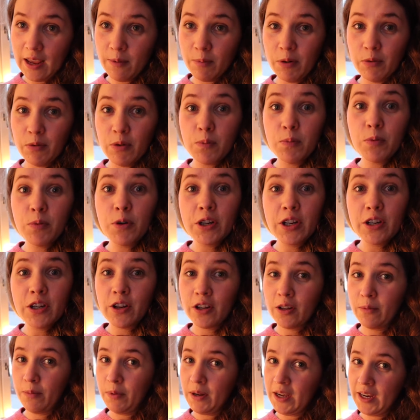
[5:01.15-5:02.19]
but we put it on
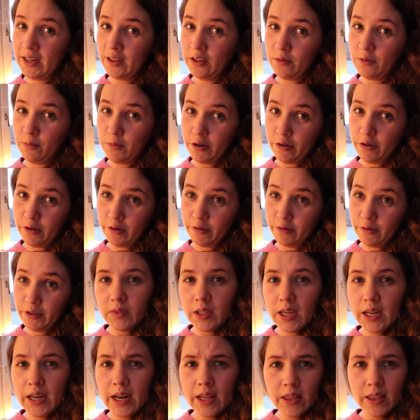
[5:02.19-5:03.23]
the plan tomorrow.
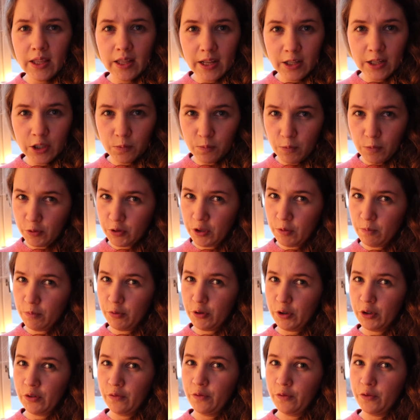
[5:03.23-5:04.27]
And I think that's most important